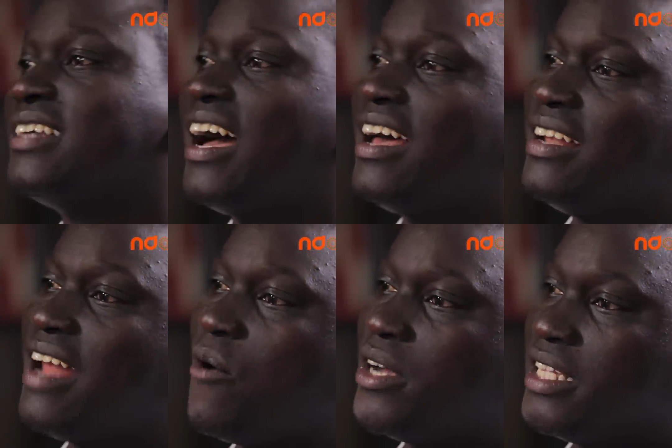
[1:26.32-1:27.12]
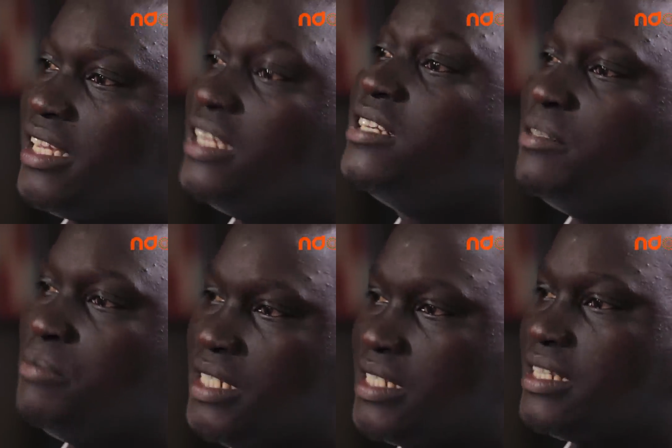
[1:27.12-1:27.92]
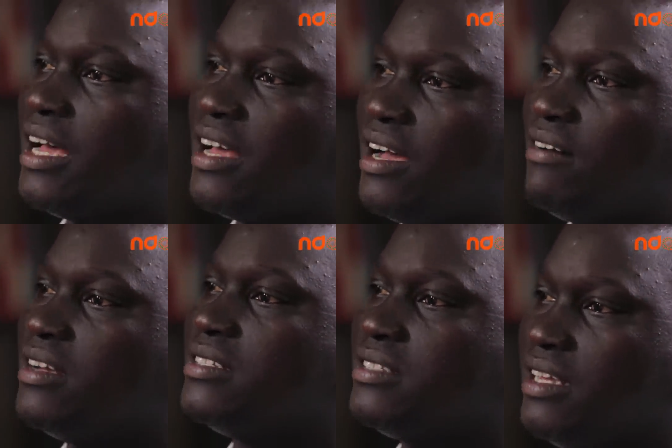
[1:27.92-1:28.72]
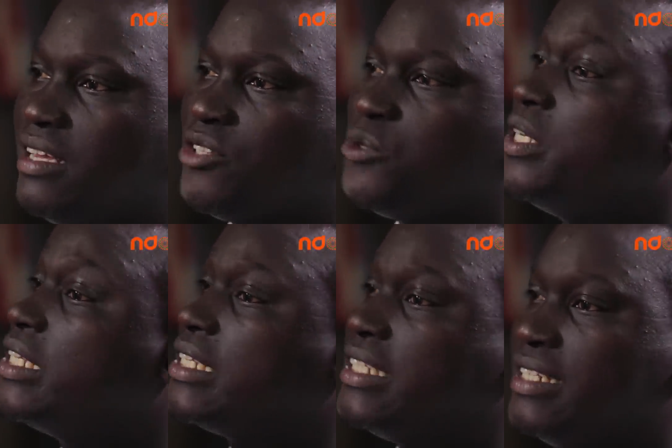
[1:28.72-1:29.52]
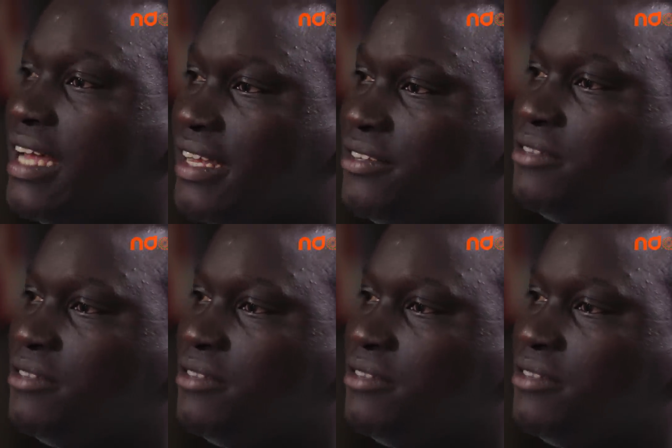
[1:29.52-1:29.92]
And I was a guild minister. I was a student leader at